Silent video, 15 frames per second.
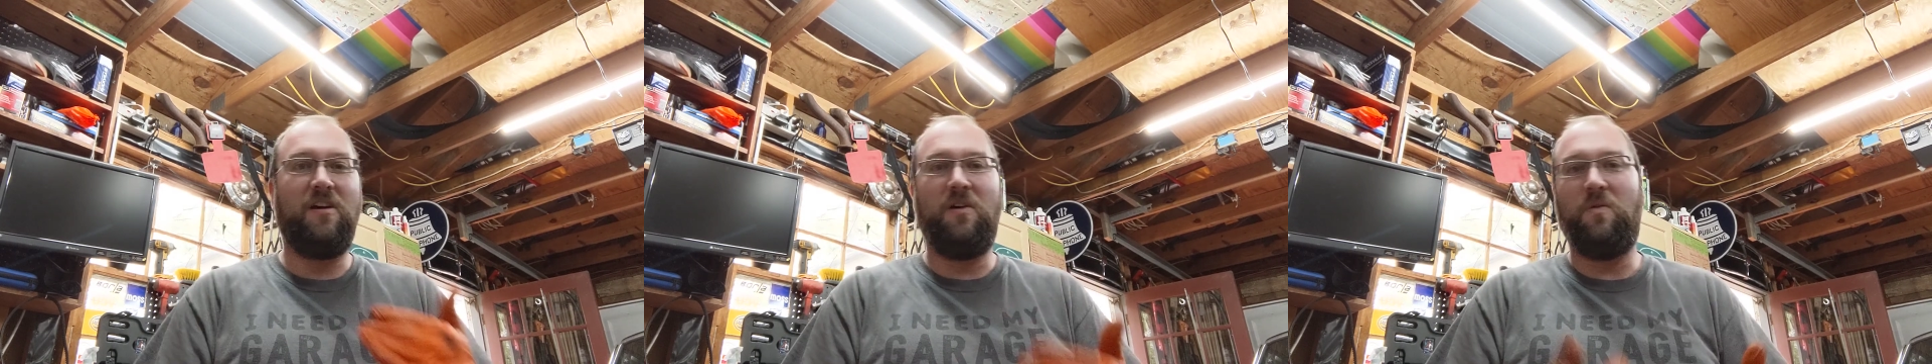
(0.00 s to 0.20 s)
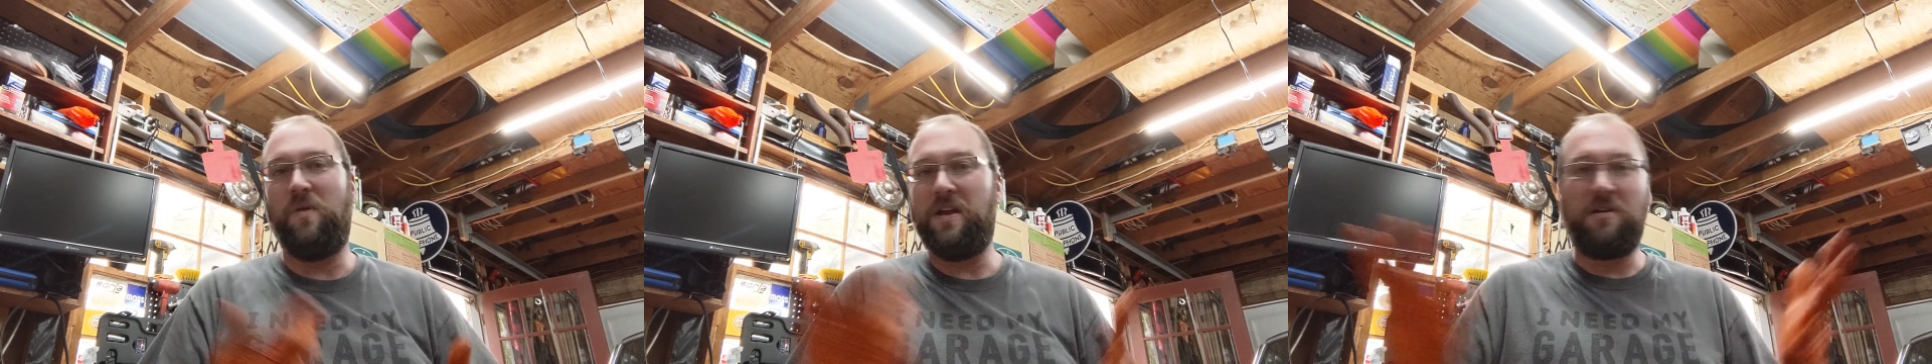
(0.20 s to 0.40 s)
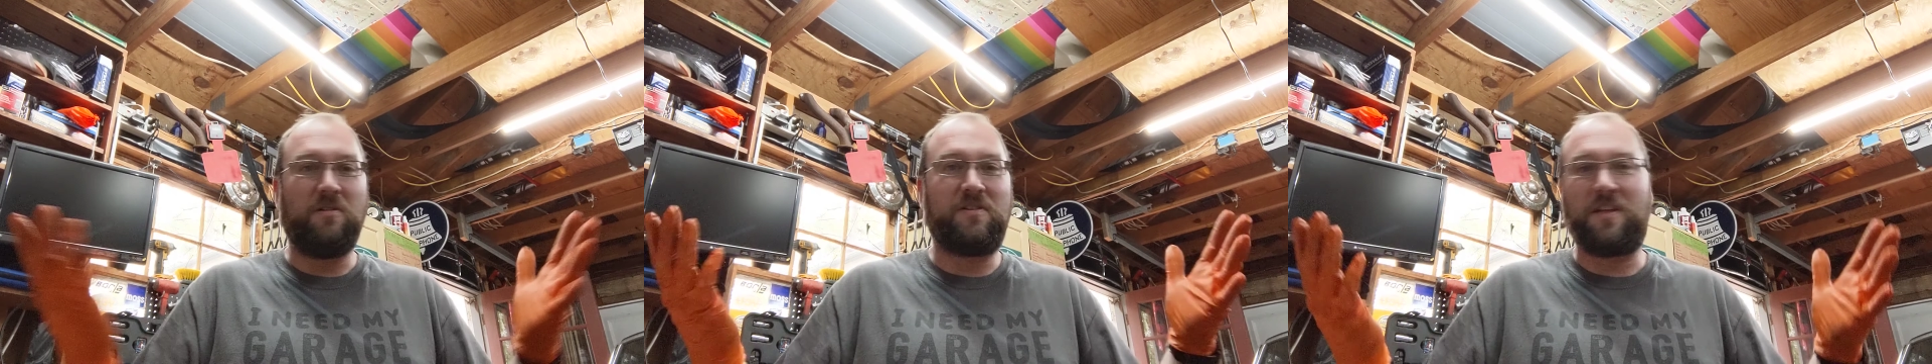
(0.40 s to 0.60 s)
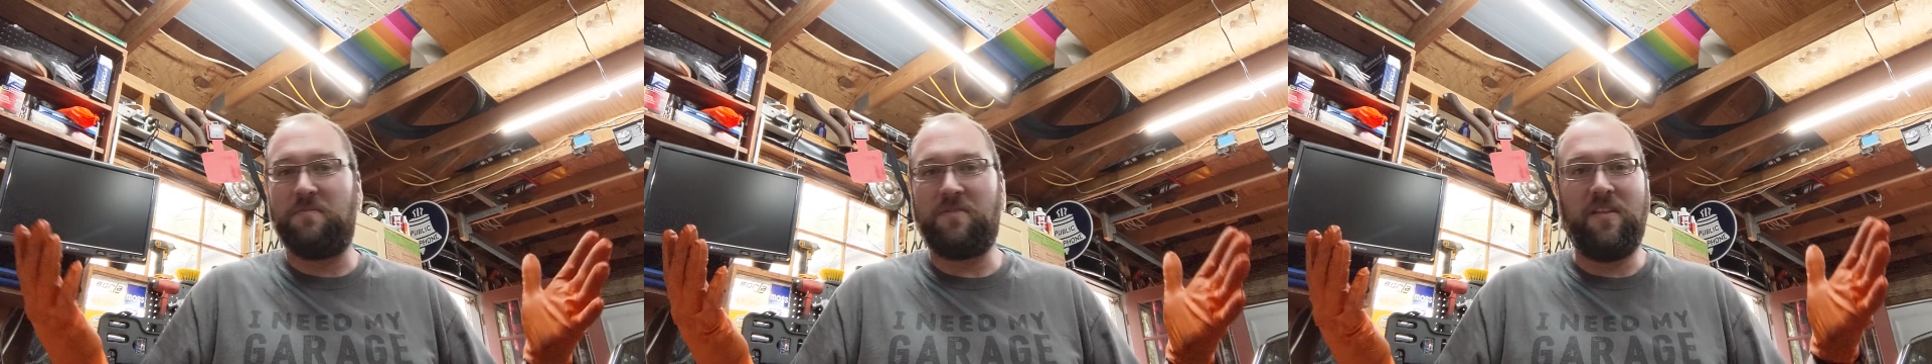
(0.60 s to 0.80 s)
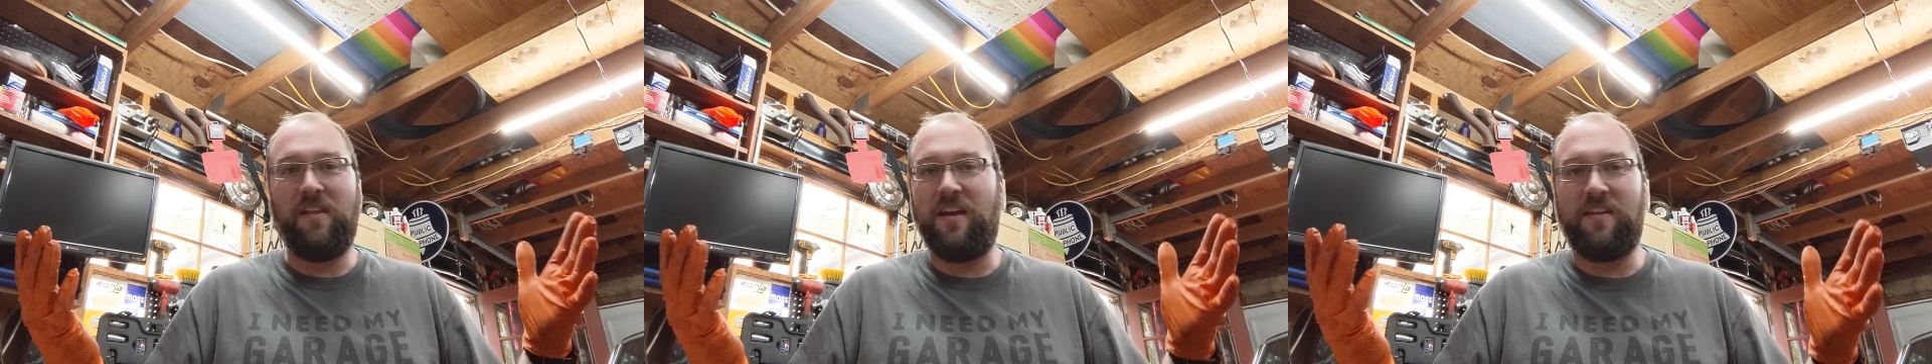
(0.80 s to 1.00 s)
week or something
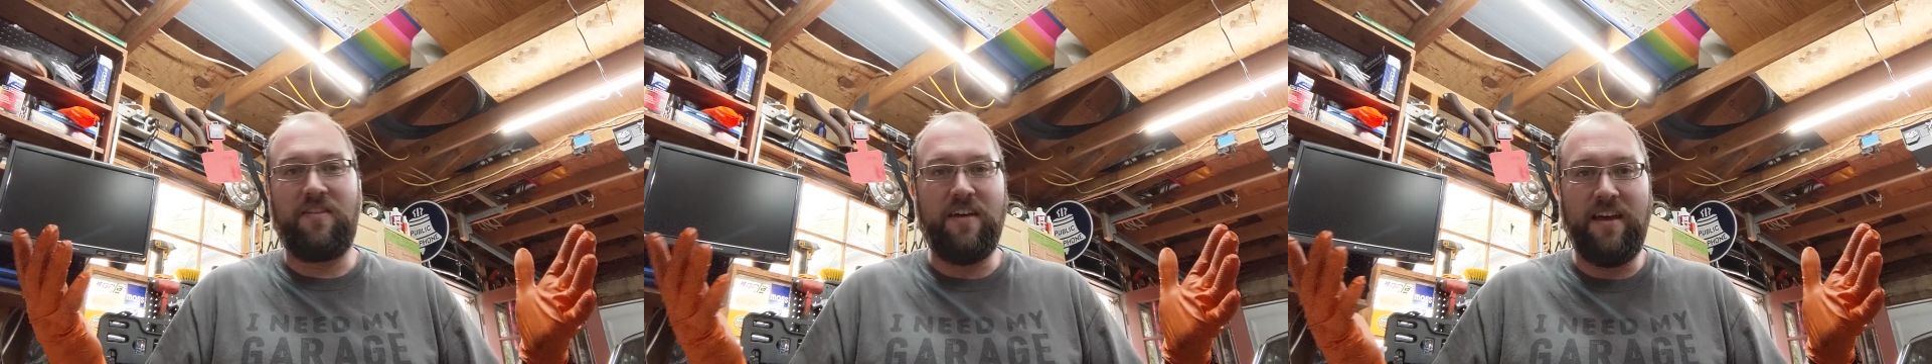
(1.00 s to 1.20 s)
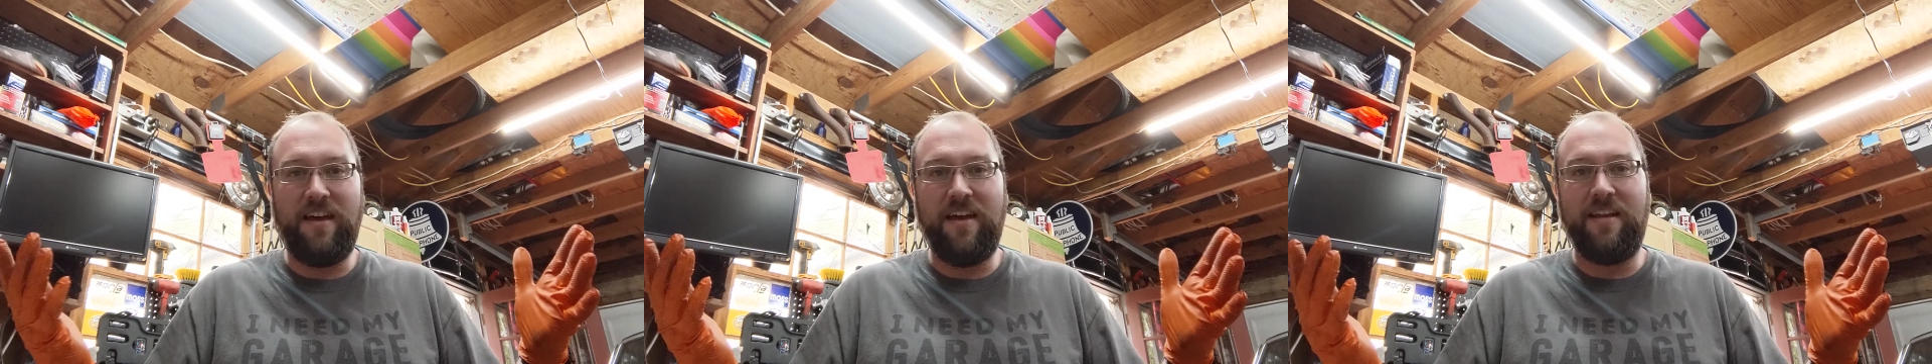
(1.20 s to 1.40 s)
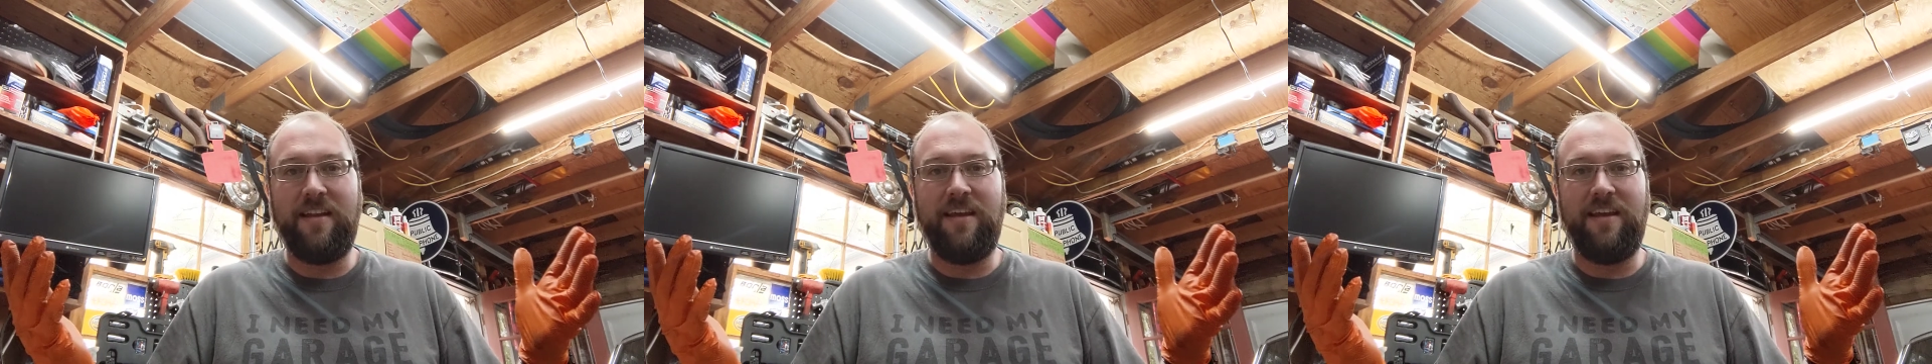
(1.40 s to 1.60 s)
like that,